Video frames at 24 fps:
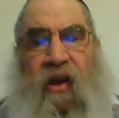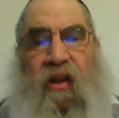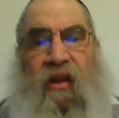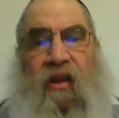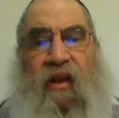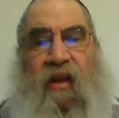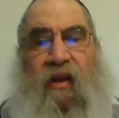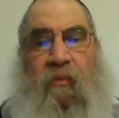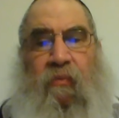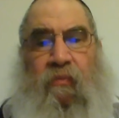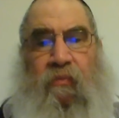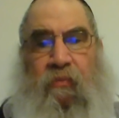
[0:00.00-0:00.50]

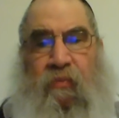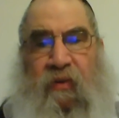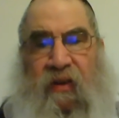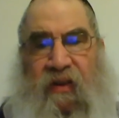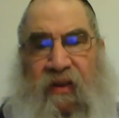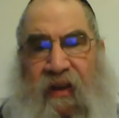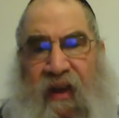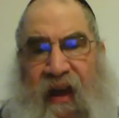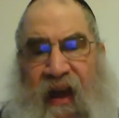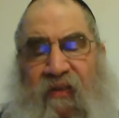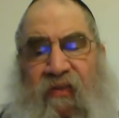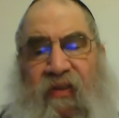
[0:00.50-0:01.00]
But
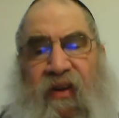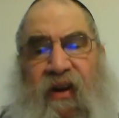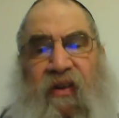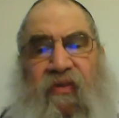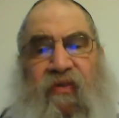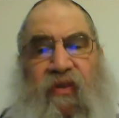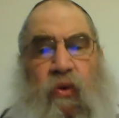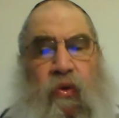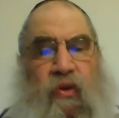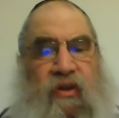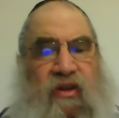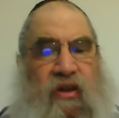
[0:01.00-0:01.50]
the Eved, if
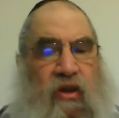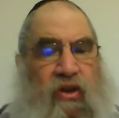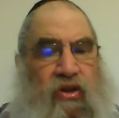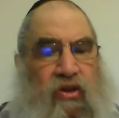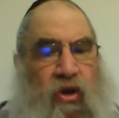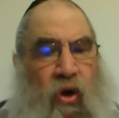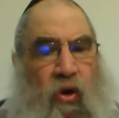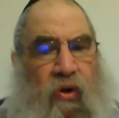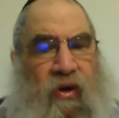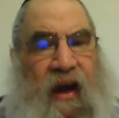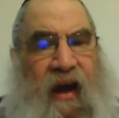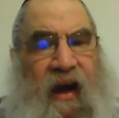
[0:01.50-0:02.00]
he was in his
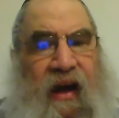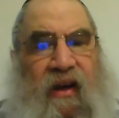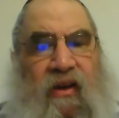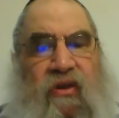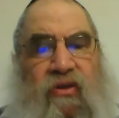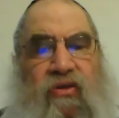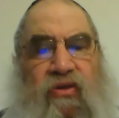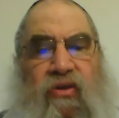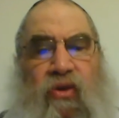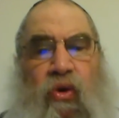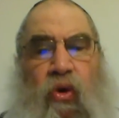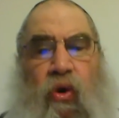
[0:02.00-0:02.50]
own
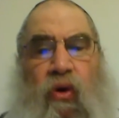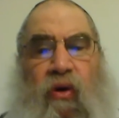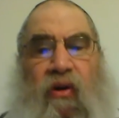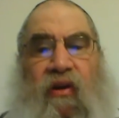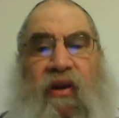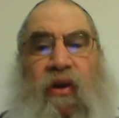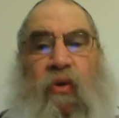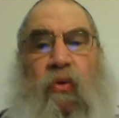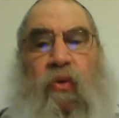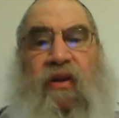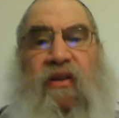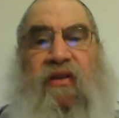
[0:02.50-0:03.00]
house, or
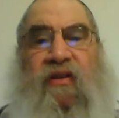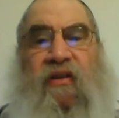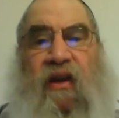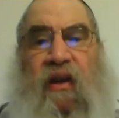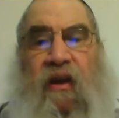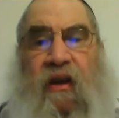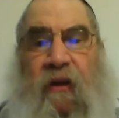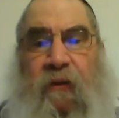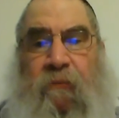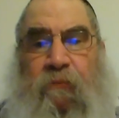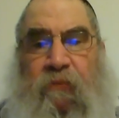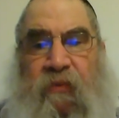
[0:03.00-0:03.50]
he was
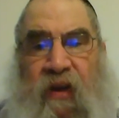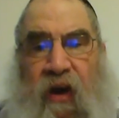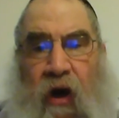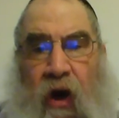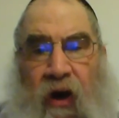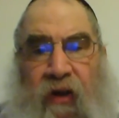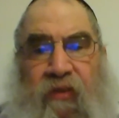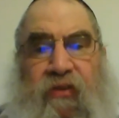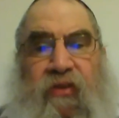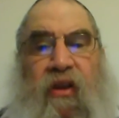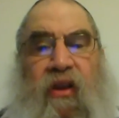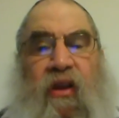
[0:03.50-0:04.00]

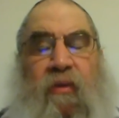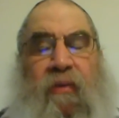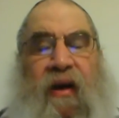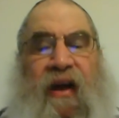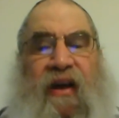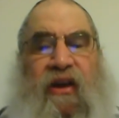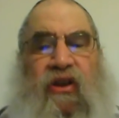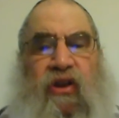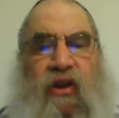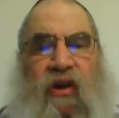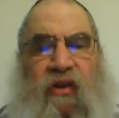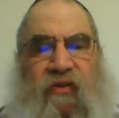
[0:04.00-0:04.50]
under the
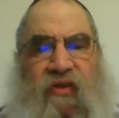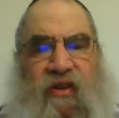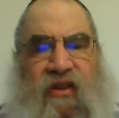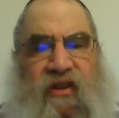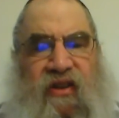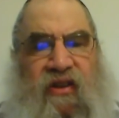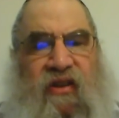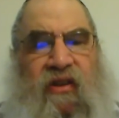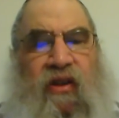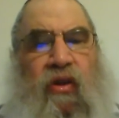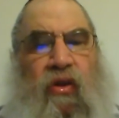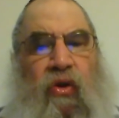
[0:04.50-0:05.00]
Mashkev, it's
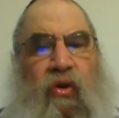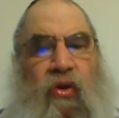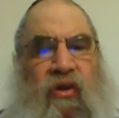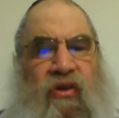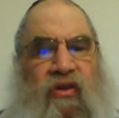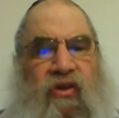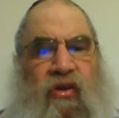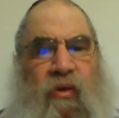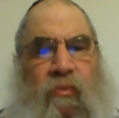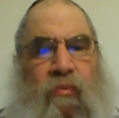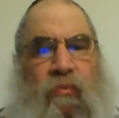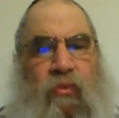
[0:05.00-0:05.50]
still
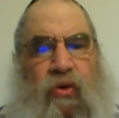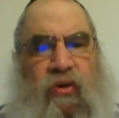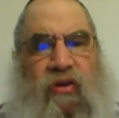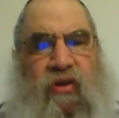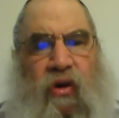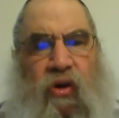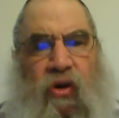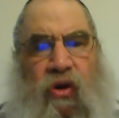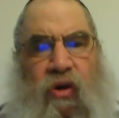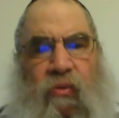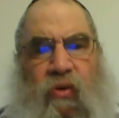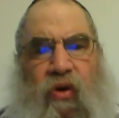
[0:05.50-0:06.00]
also
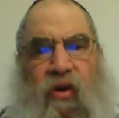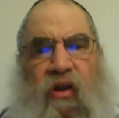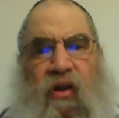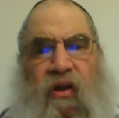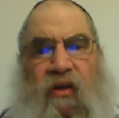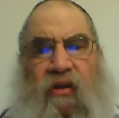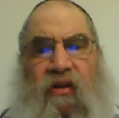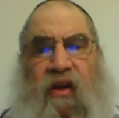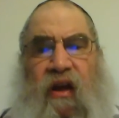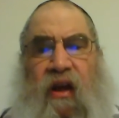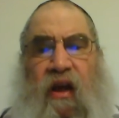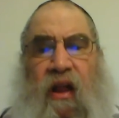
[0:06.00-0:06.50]
Muzgir or
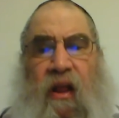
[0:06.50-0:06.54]
Mukhlet.